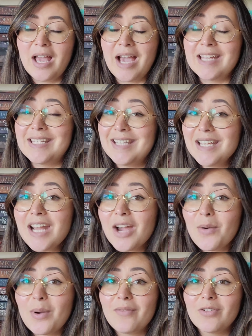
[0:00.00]
I did,
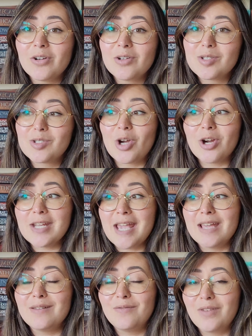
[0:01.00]
however, start
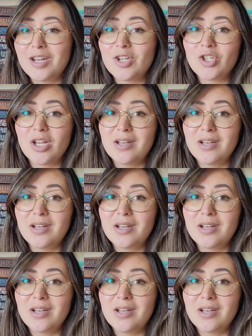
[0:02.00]
and finish